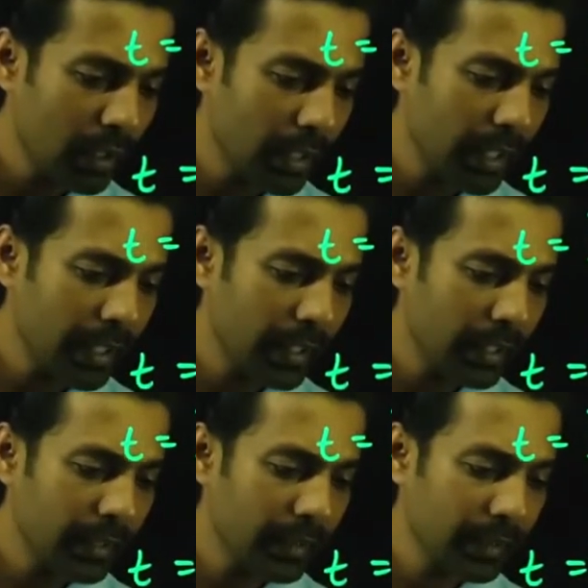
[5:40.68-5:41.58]
area
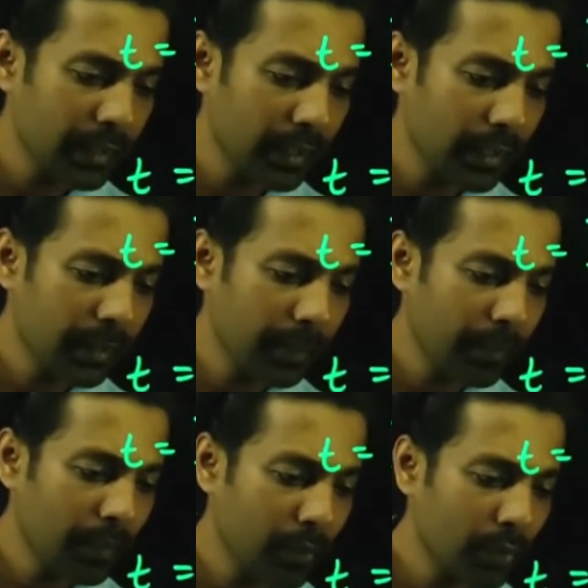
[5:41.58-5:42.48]
is here.
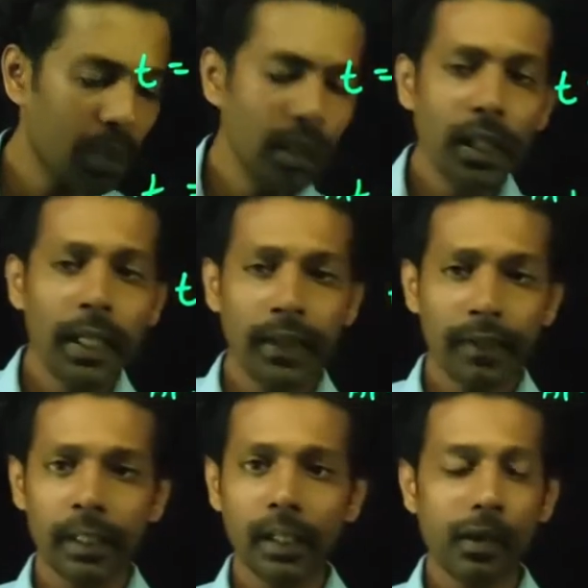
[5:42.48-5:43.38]
So I
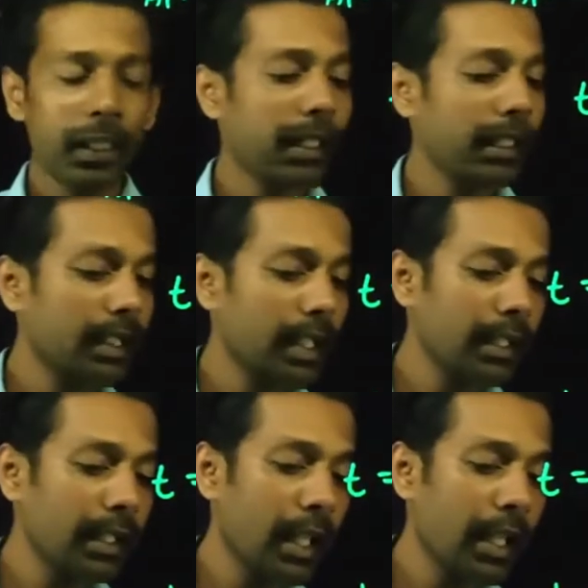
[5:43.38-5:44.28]
have calculated
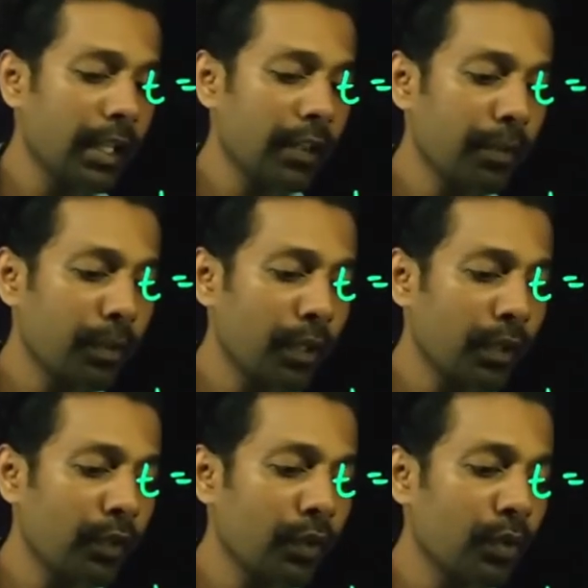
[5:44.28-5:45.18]
that the area is
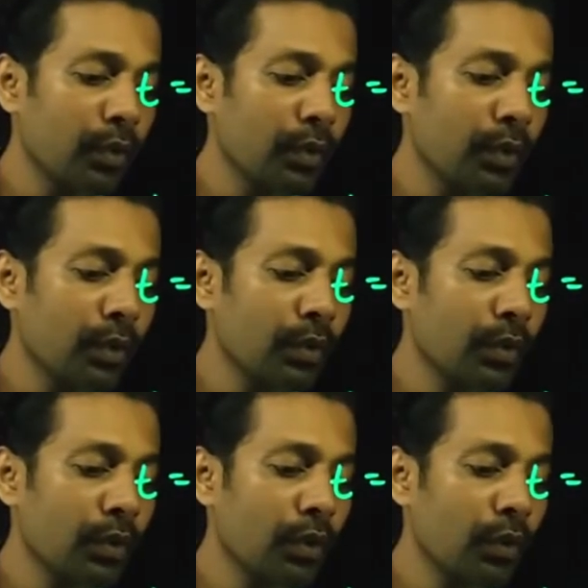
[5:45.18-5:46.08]

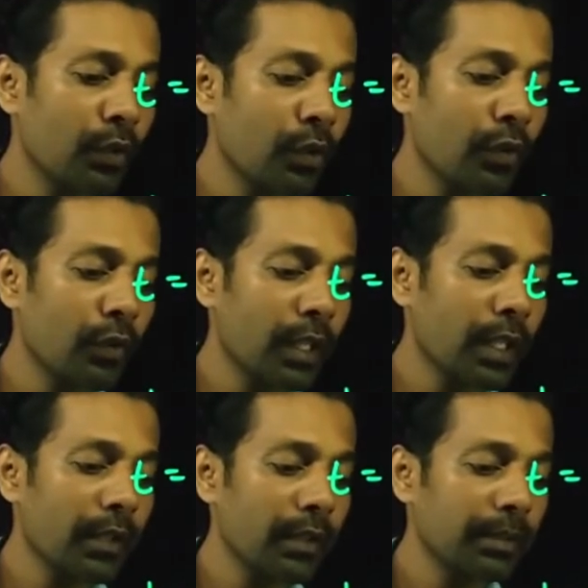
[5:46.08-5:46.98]

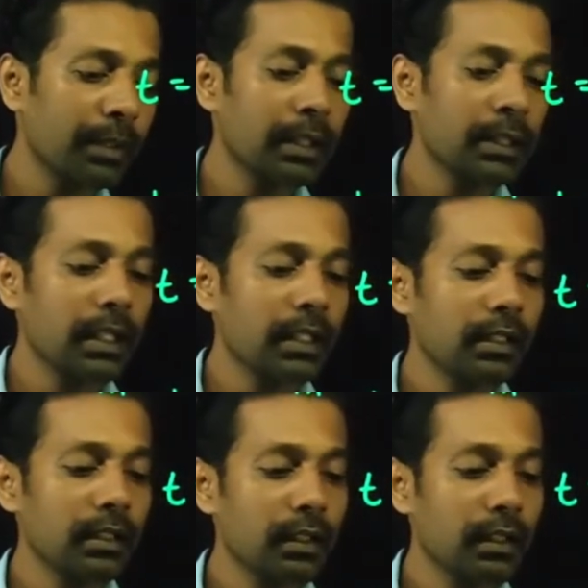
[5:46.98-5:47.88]
0.00045, something like that.
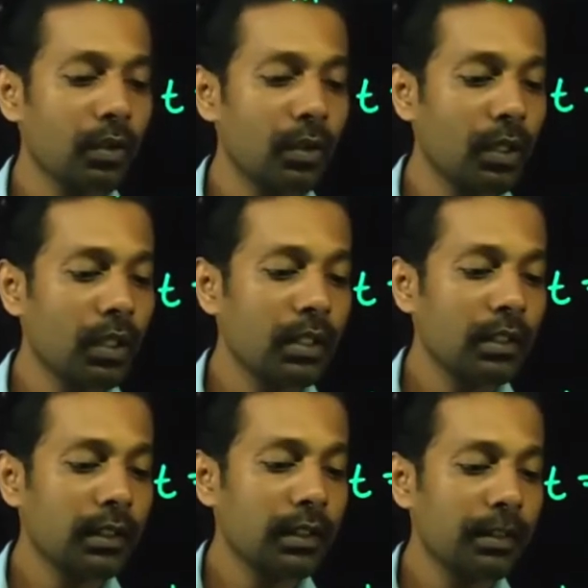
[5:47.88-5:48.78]
So
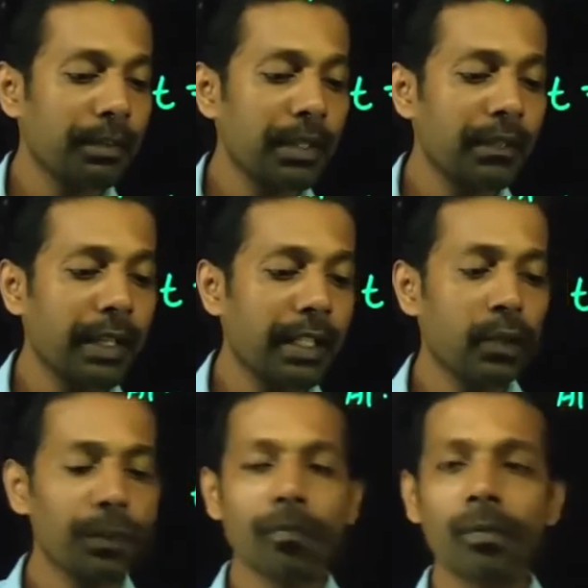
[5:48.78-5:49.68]
this is the p
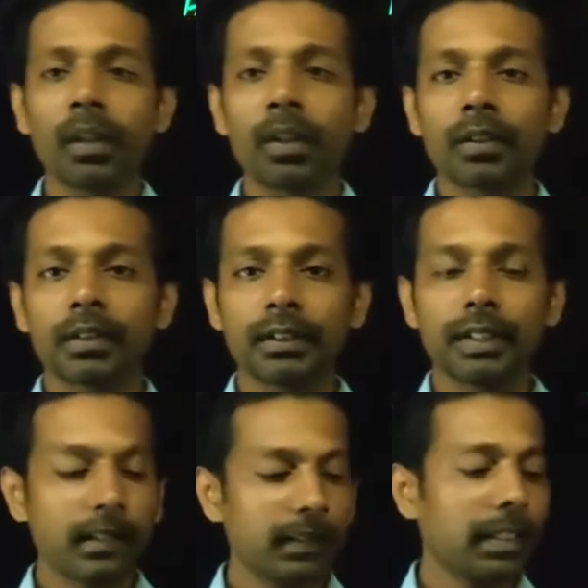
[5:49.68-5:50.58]
value. So
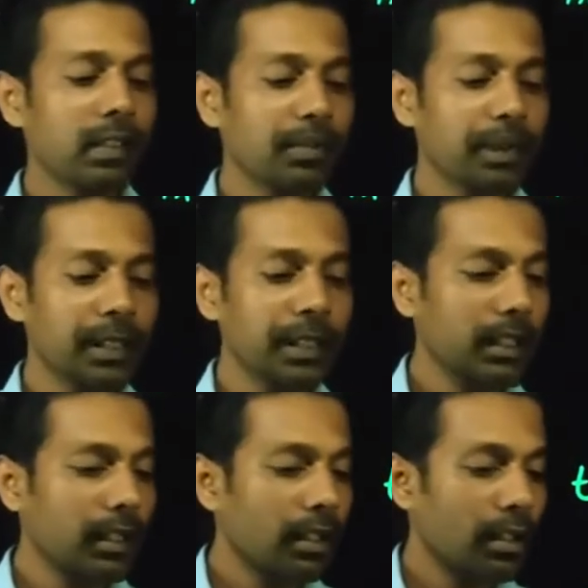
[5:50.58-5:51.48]
this tells
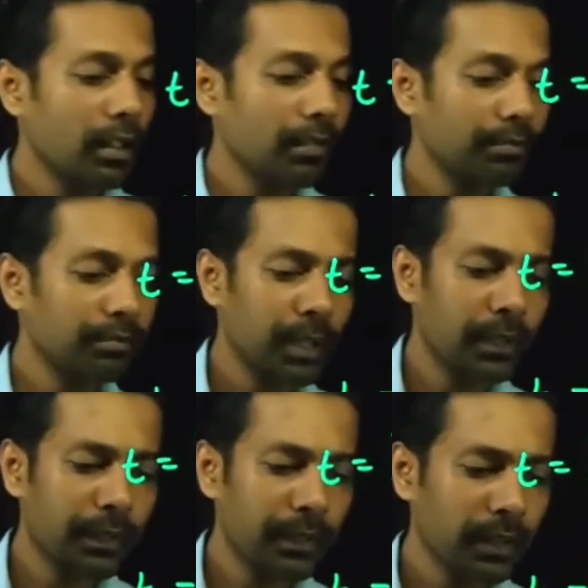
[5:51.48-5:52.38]
me
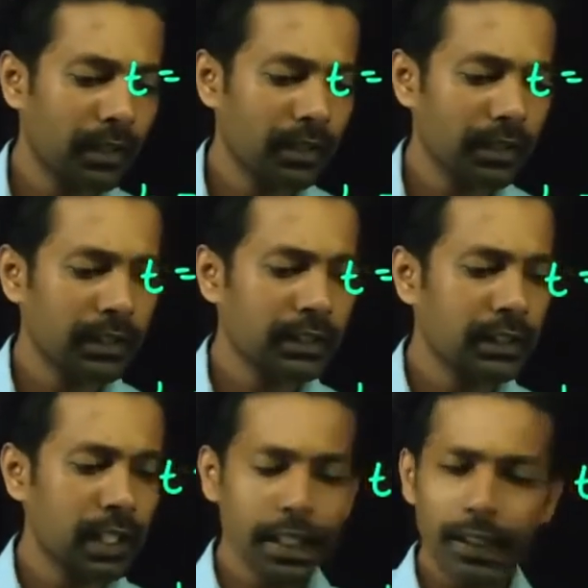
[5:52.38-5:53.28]
if the
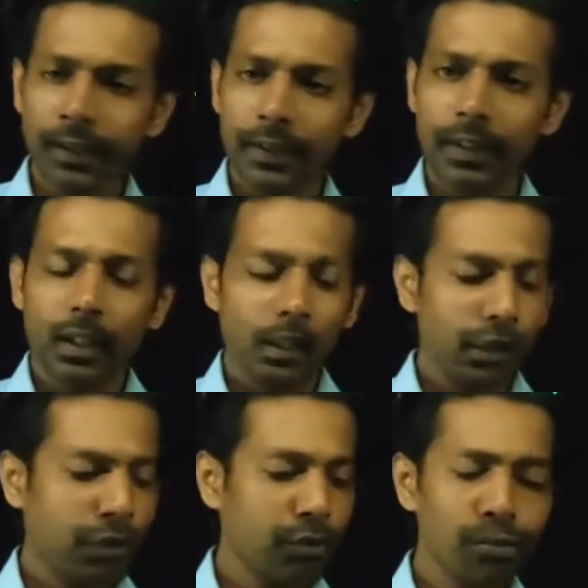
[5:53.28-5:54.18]
chance
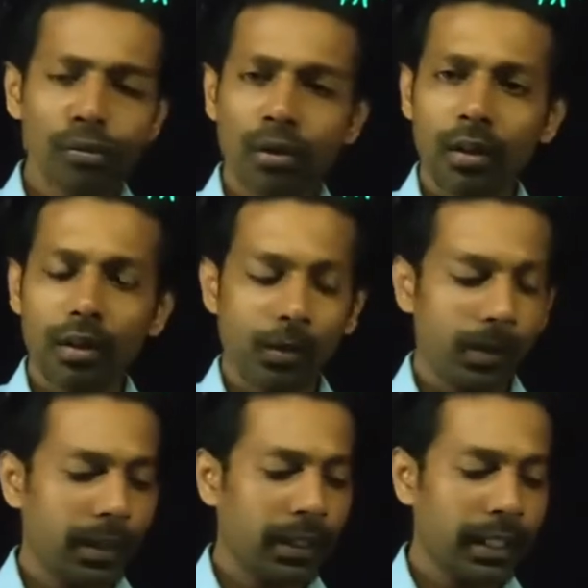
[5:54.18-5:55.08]

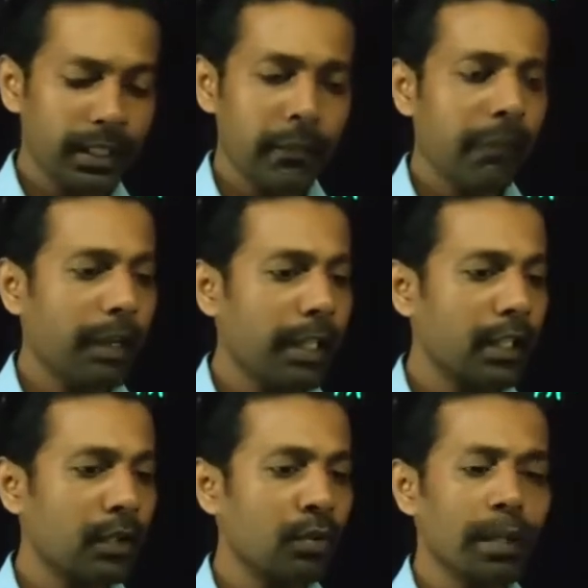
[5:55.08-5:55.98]
to get a
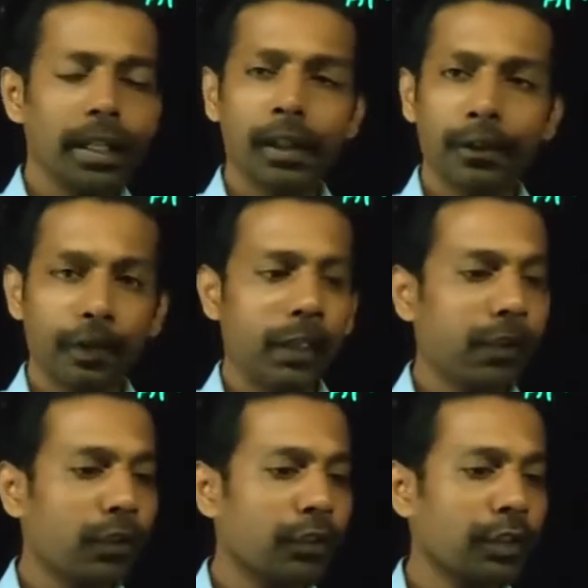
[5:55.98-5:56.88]
value, a
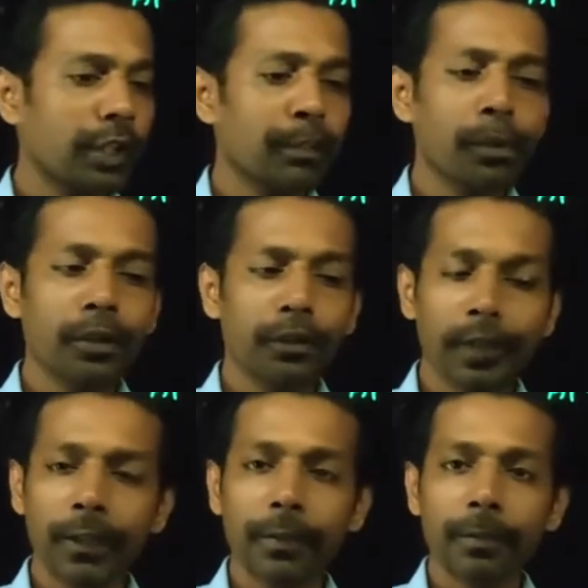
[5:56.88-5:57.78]
difference of
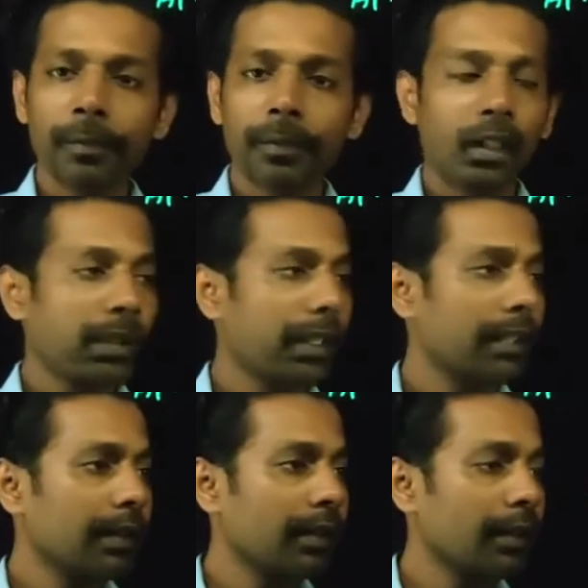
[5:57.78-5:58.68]
3.5. Okay,
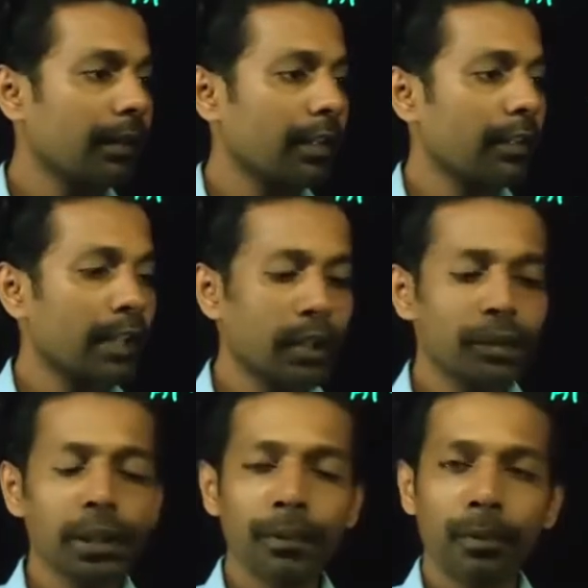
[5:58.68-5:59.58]
this different
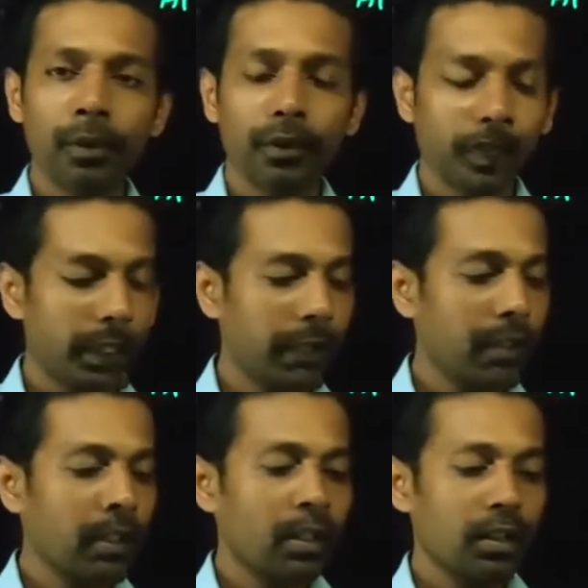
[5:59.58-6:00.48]
value 3.5.
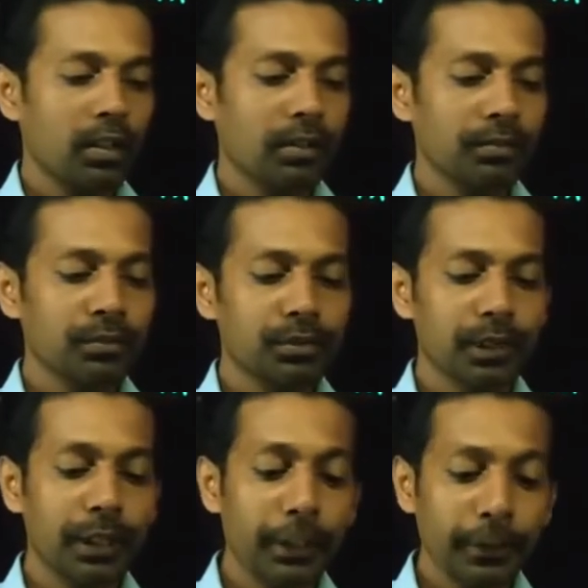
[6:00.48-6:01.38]

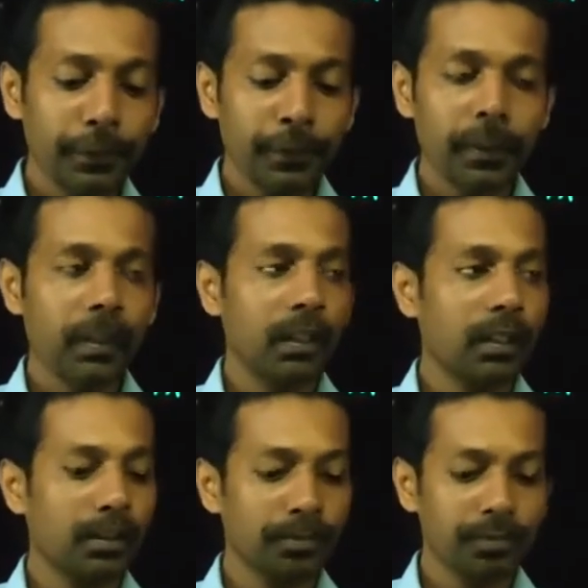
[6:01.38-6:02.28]
If
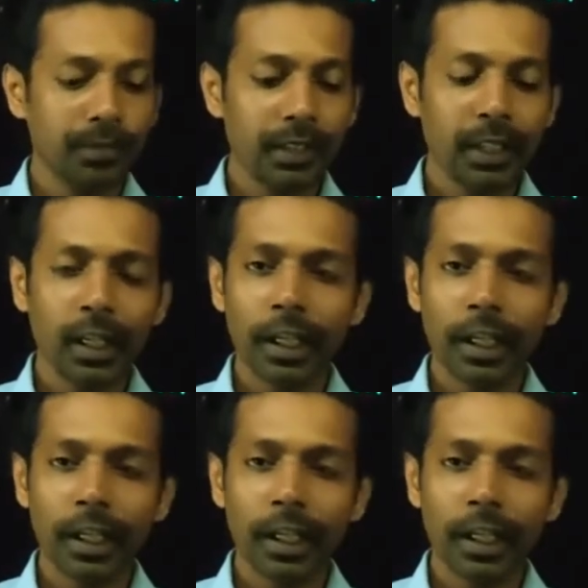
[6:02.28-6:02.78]
the null